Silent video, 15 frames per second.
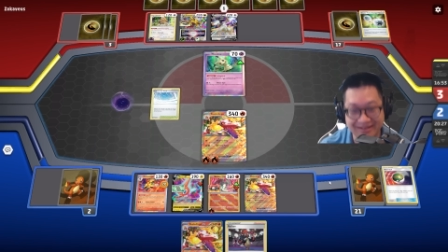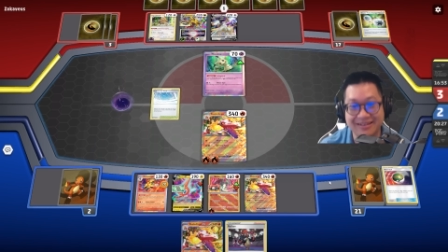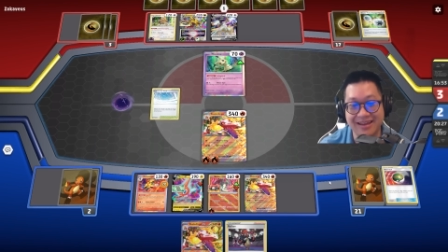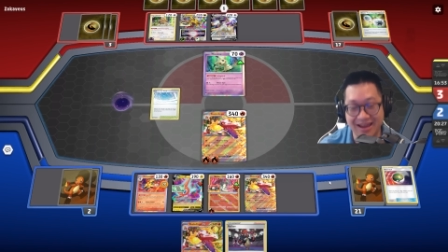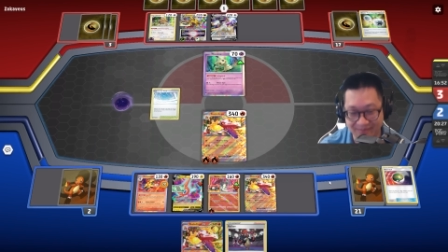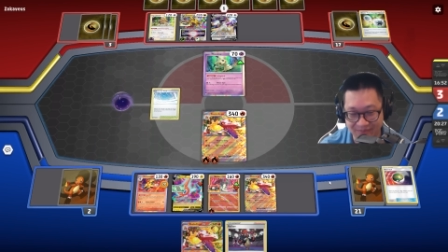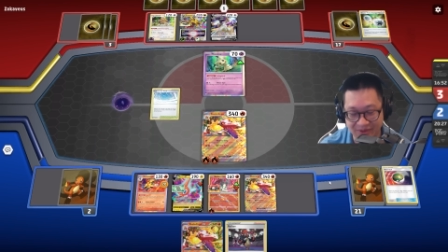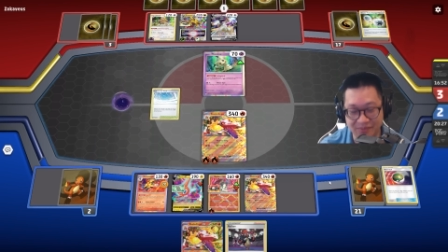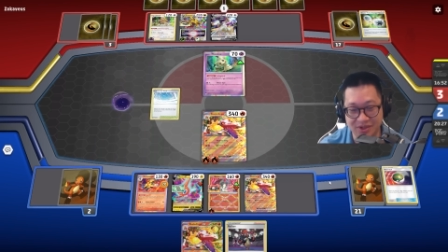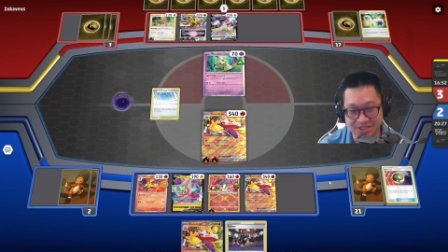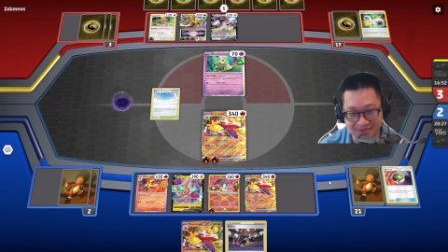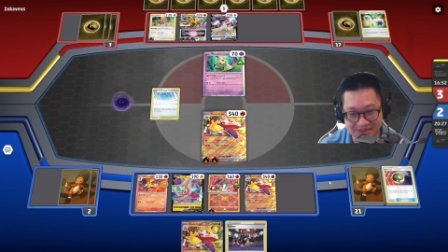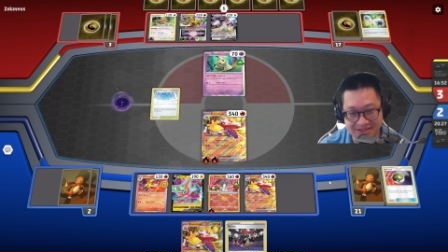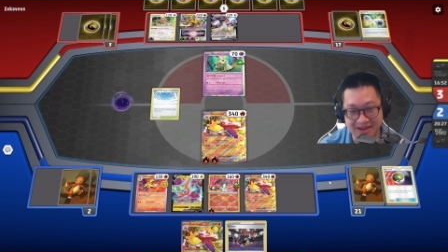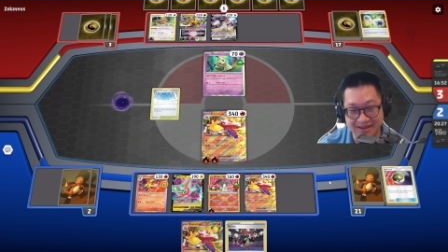Yeah, pretty much
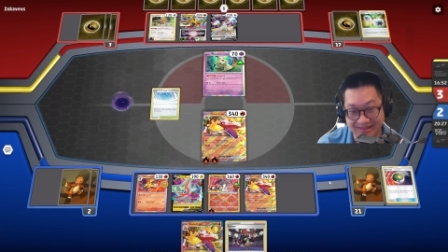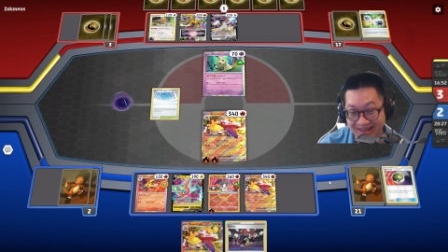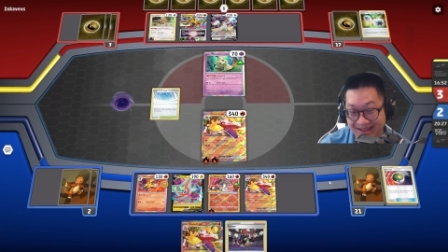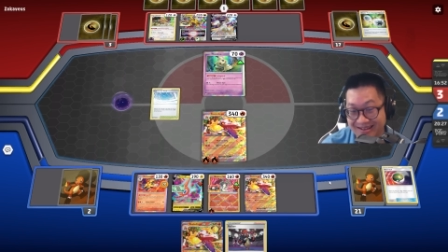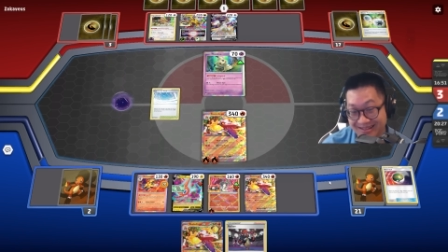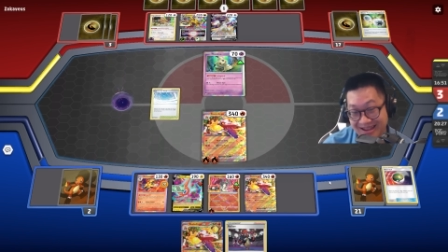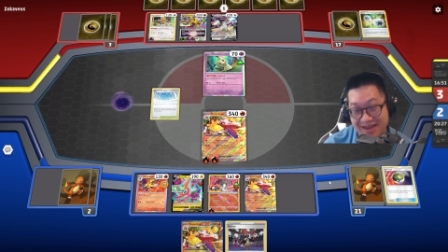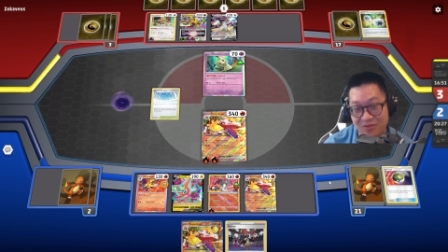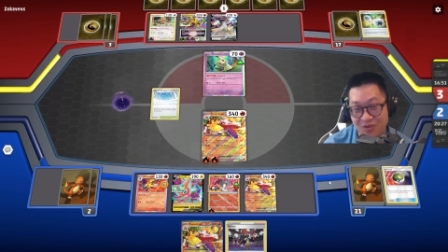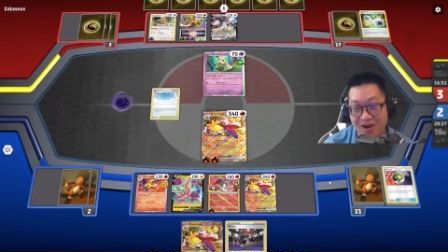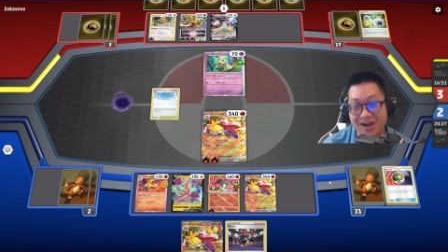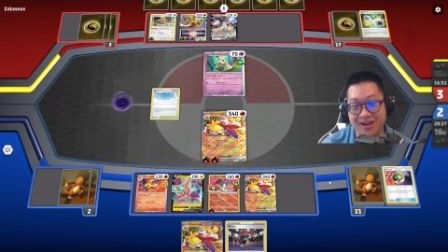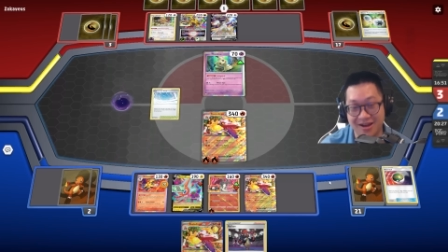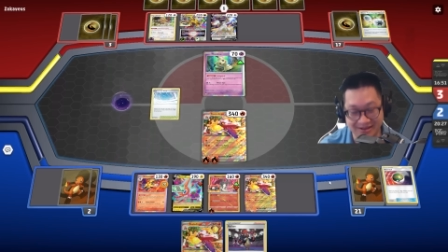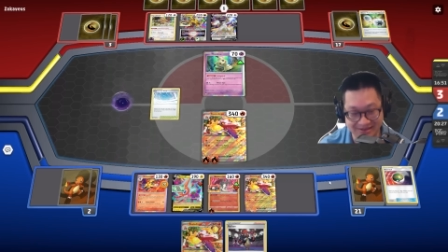I'm stuck. Luckily I have
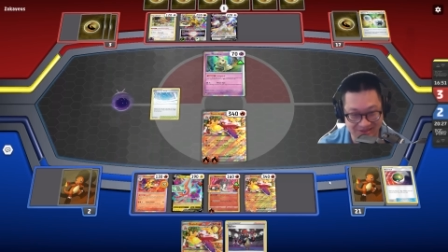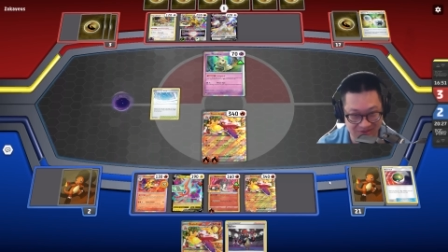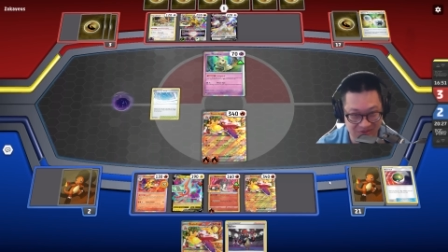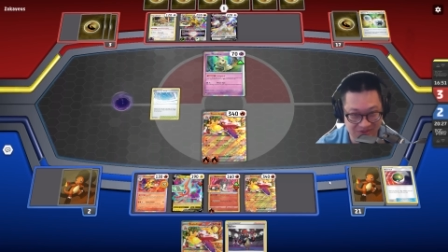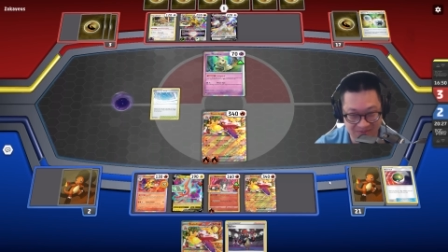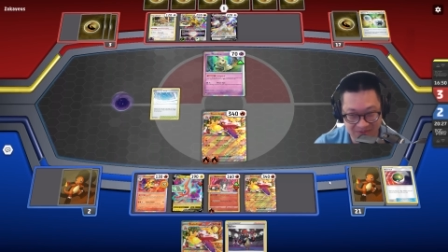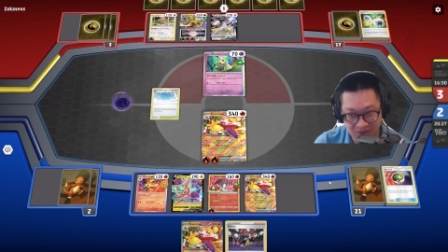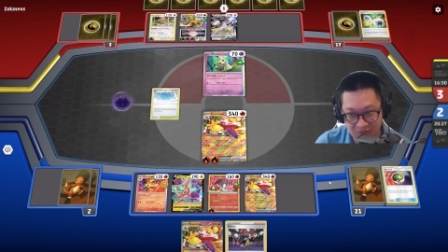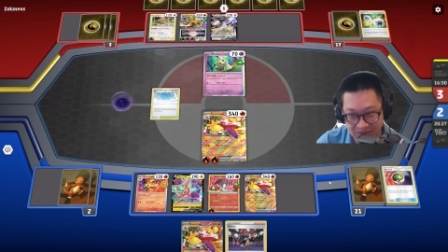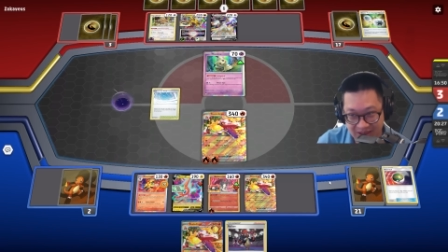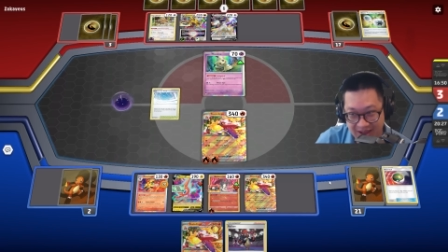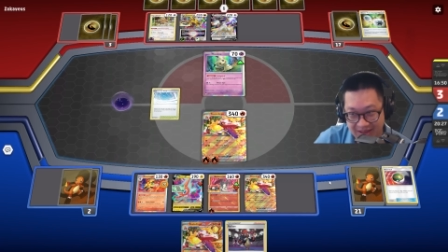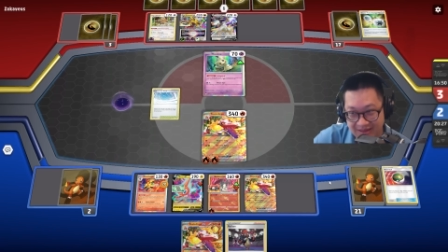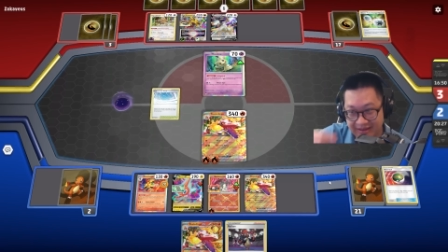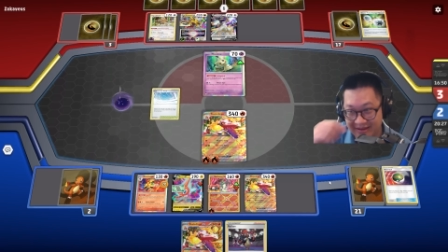Raihan to do something with that.